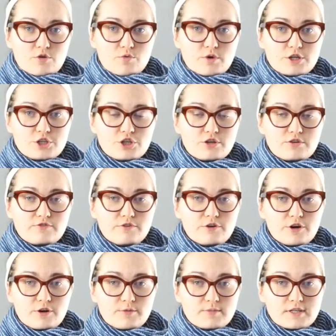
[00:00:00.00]
which
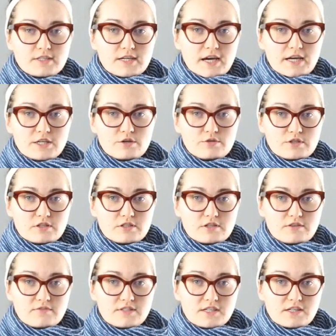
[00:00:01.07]
confirmed a diagnosis
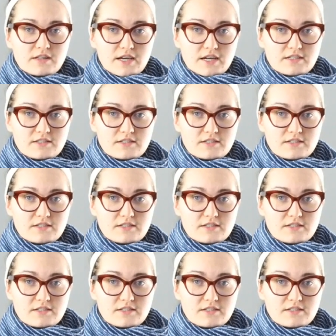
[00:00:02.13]
of celiac